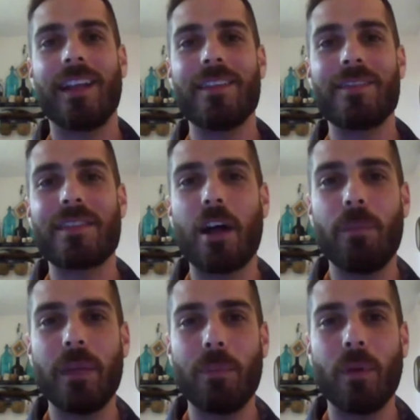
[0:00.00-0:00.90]
and
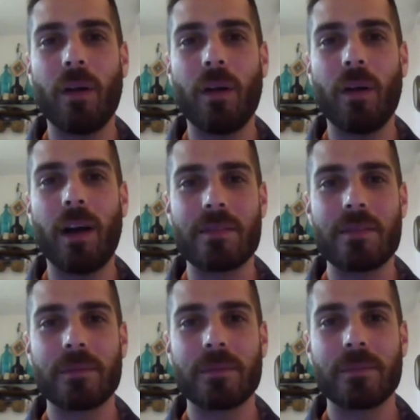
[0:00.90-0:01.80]
sell people
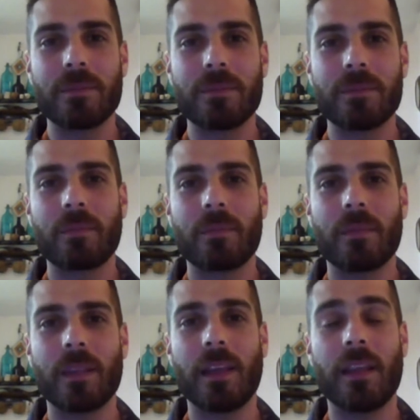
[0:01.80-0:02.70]
ice
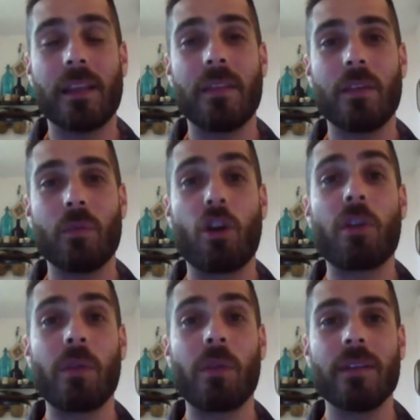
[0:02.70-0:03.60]
in the
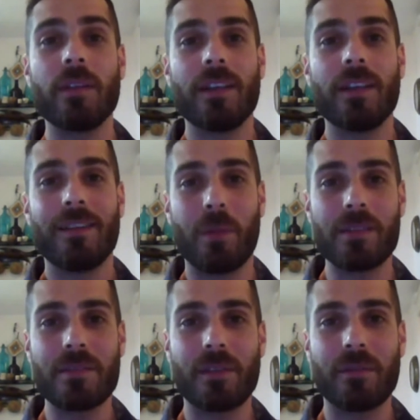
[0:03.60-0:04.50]
warmer
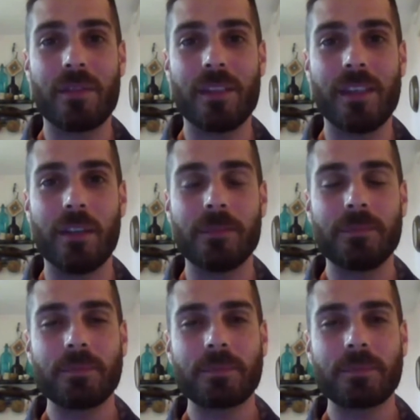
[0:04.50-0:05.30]
months of the year.